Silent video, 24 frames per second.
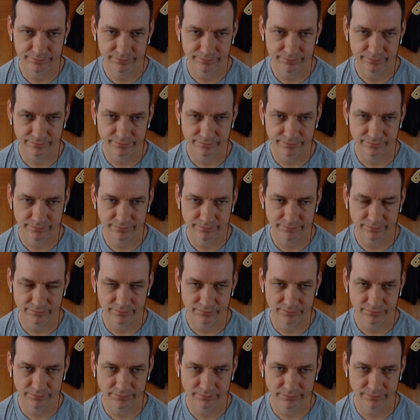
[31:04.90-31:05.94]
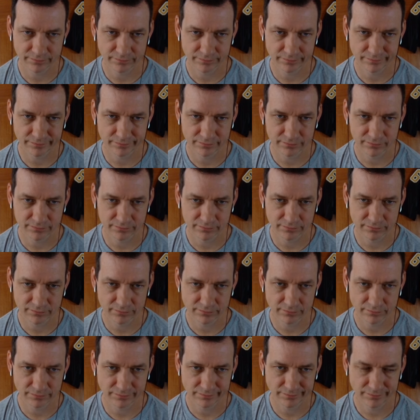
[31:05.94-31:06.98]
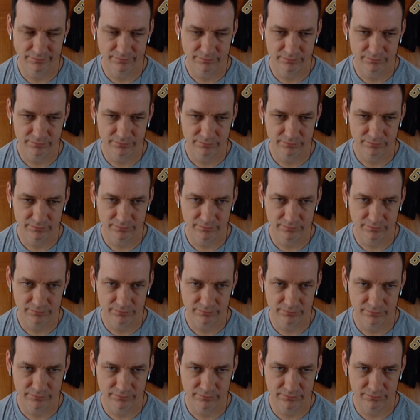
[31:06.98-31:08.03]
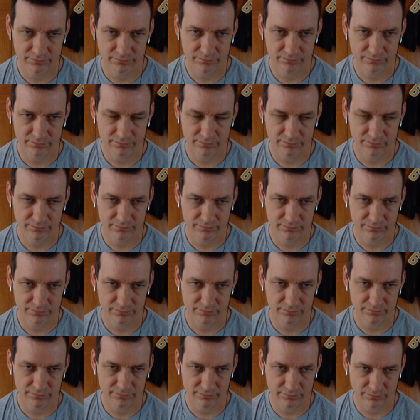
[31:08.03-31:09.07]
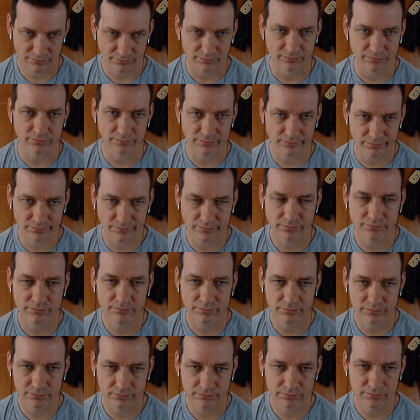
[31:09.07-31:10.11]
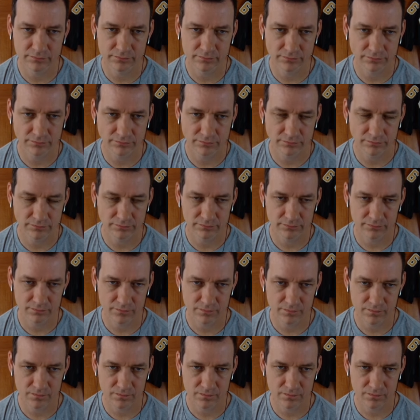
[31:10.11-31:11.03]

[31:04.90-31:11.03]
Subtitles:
No words are spoken by the person on screen.